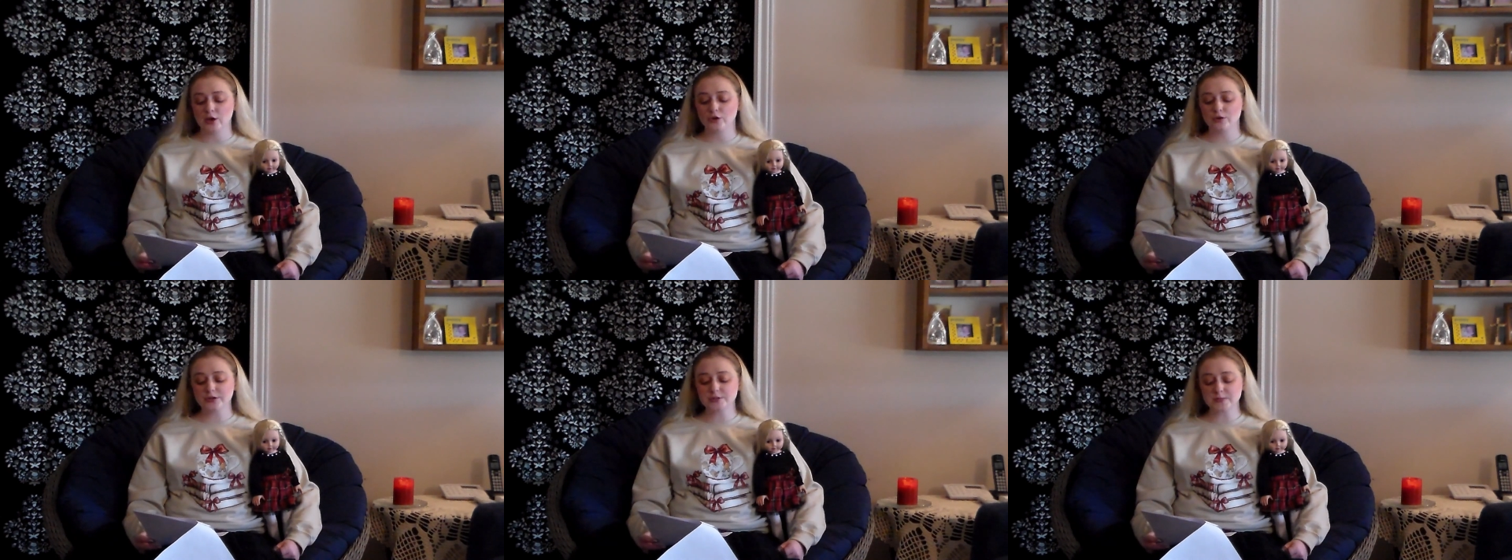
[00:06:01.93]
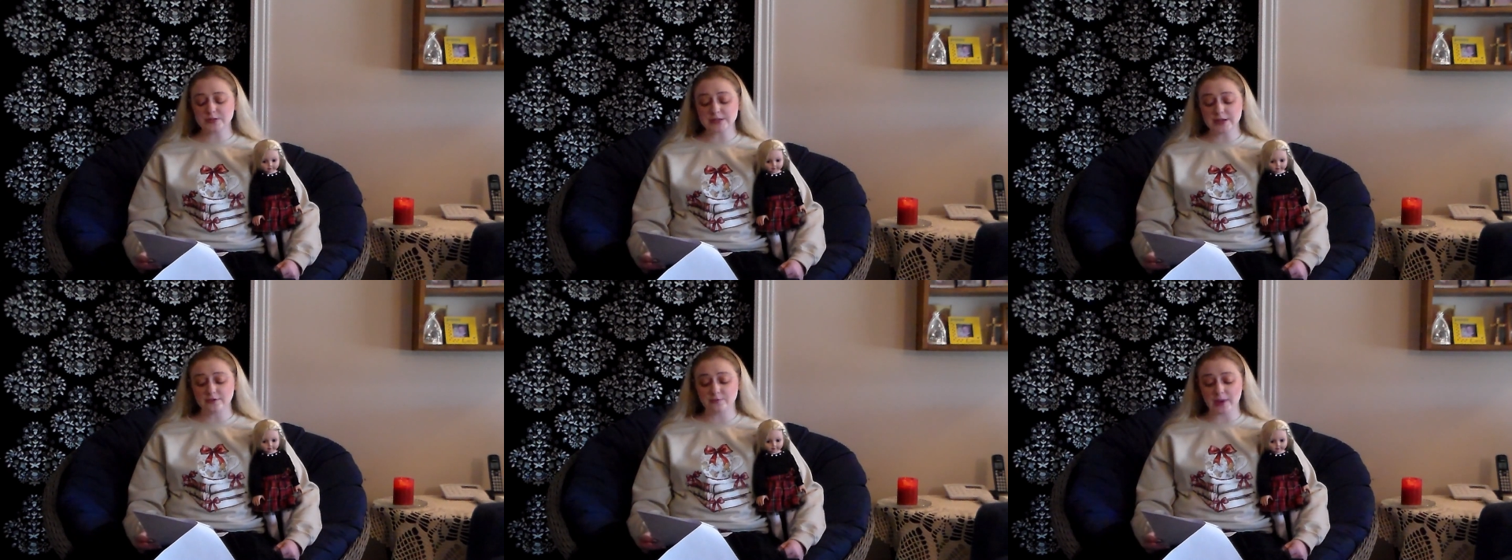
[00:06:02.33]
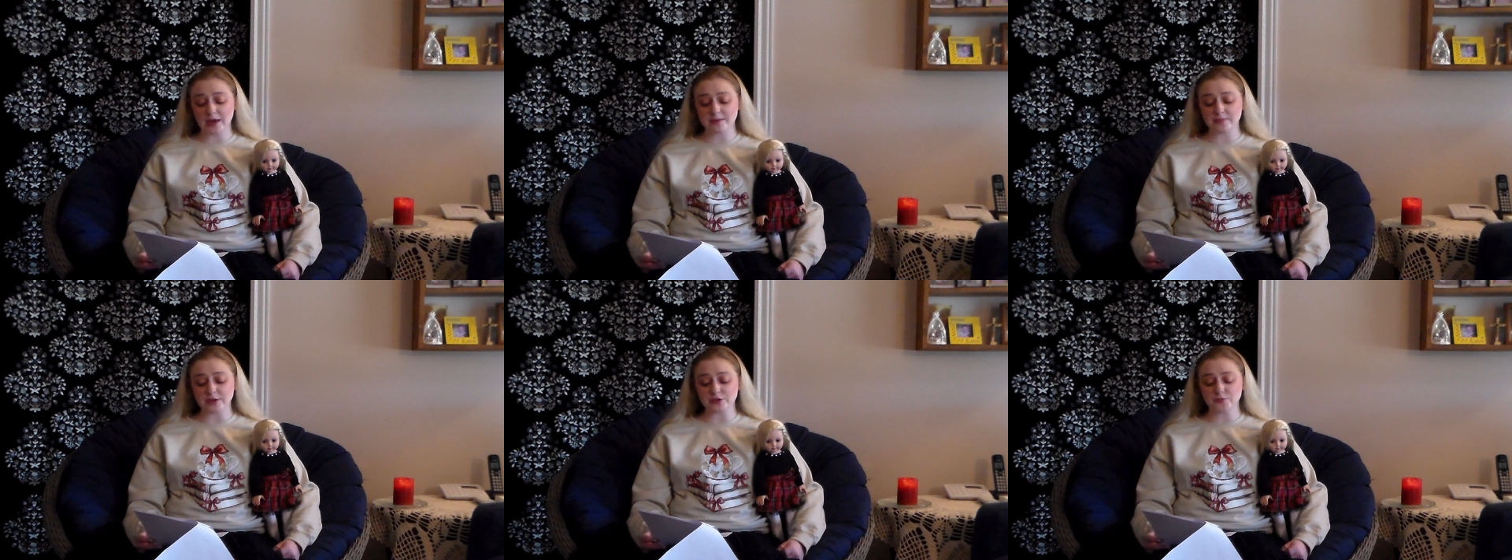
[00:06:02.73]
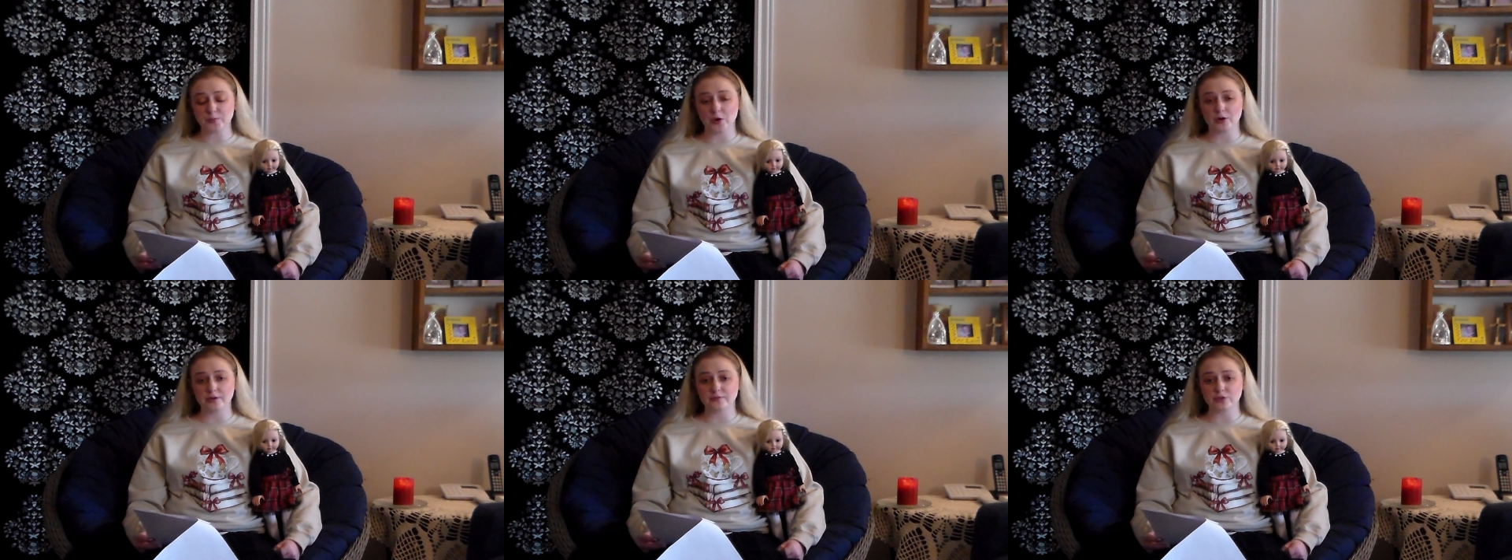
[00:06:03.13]
Christmas Eve Baby is
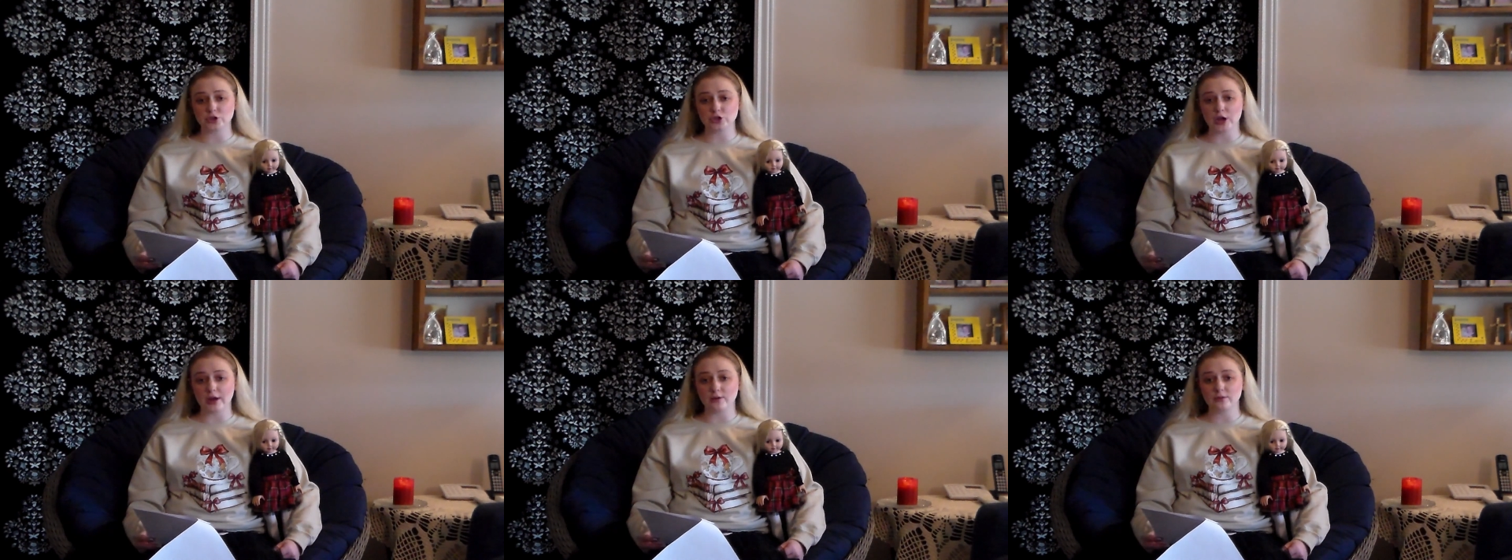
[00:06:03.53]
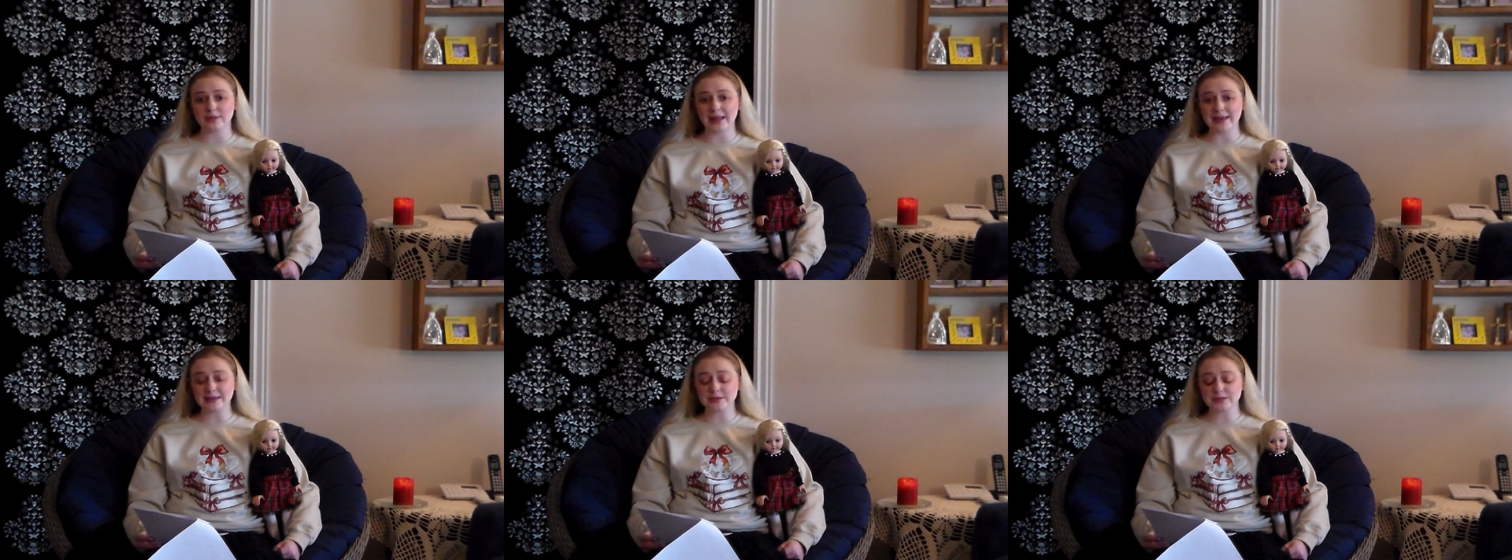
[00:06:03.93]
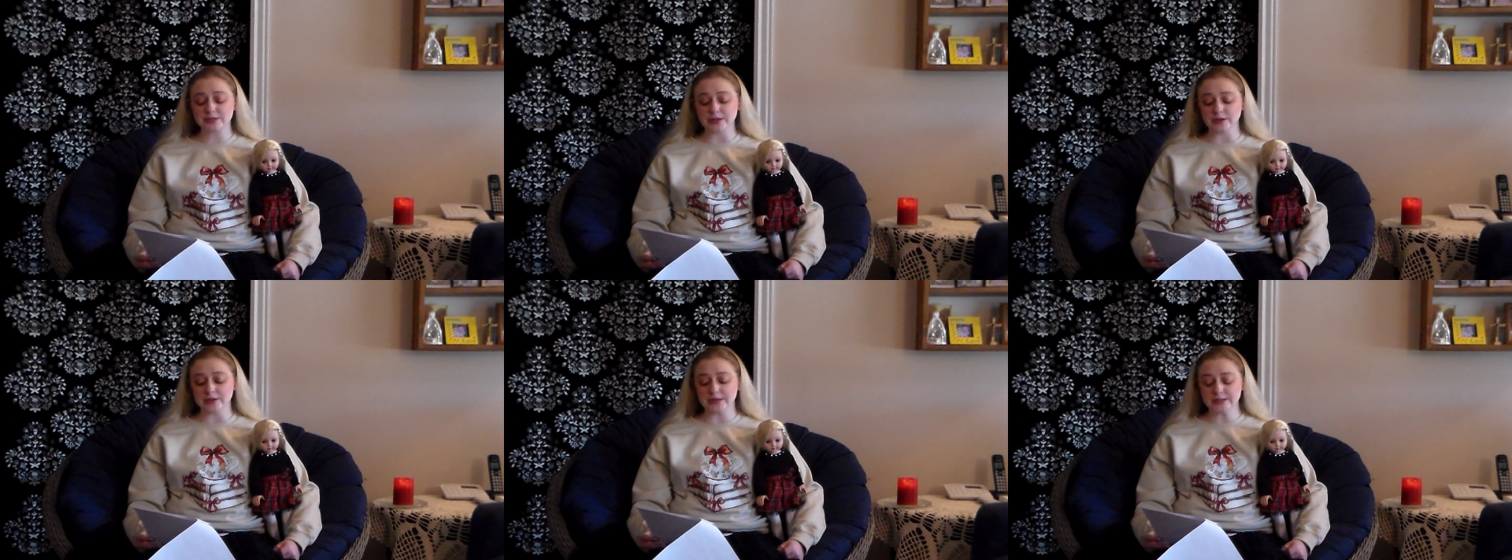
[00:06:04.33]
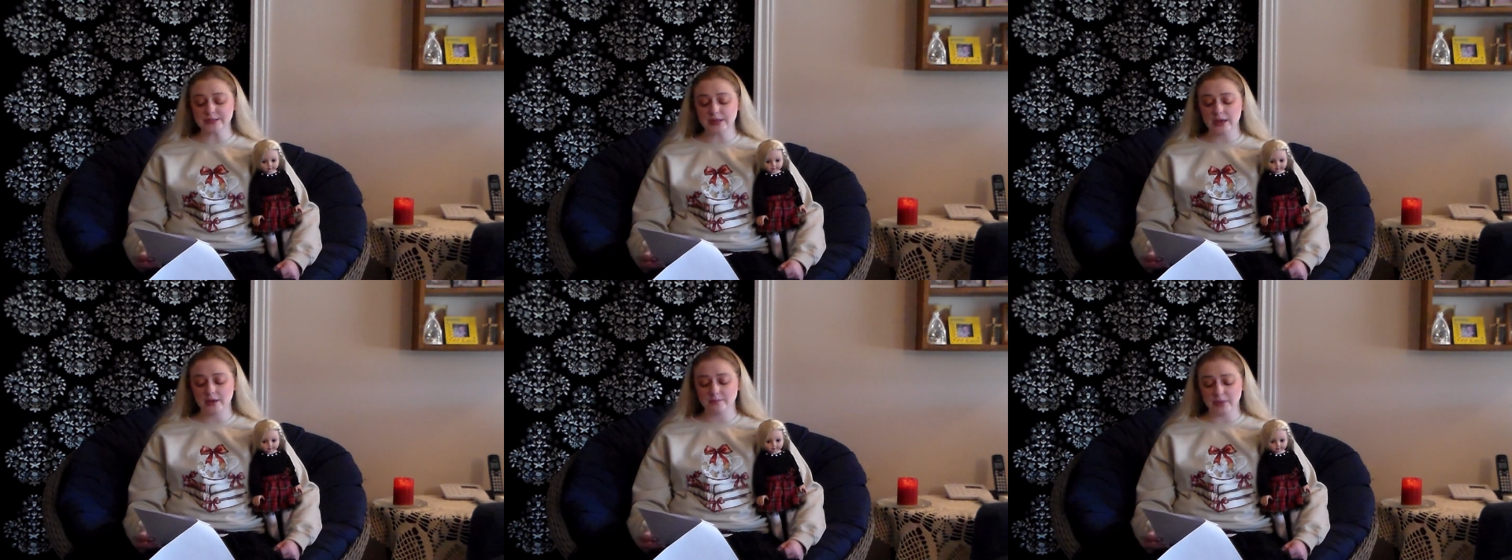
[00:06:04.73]
part of the Shadow Lake series.